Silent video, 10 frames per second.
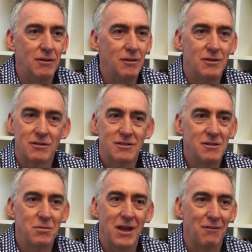you just
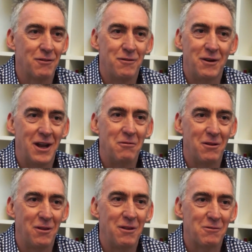simply have to find out
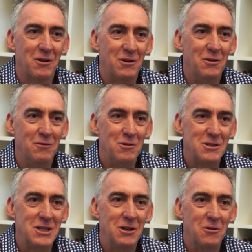whether they've got a
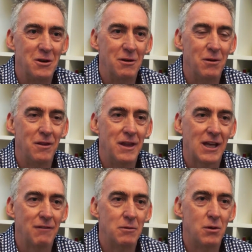university degree and whether they're
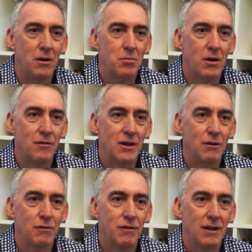covered by a private
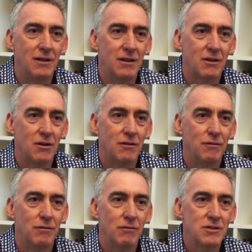health fund, and you're kind
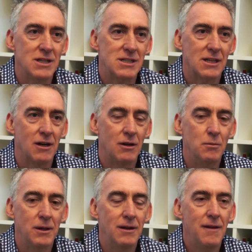of set to go.
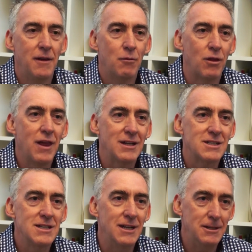But with that
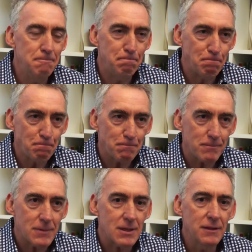said,
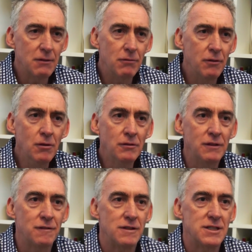the real
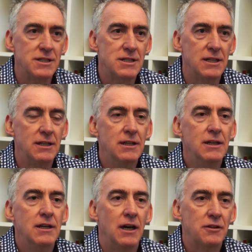difference is that
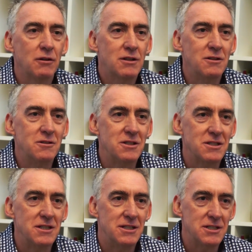a doctor uses
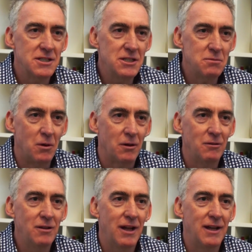the disease
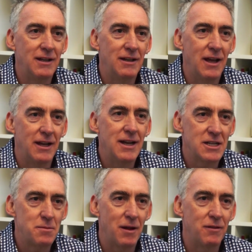model and a
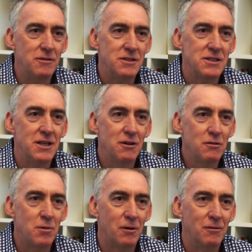naturopath uses the
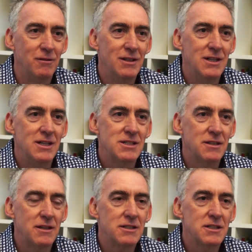health model.
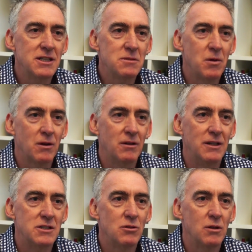So the disease model
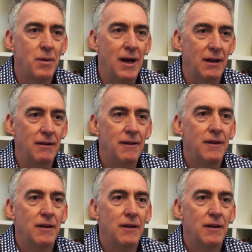is all about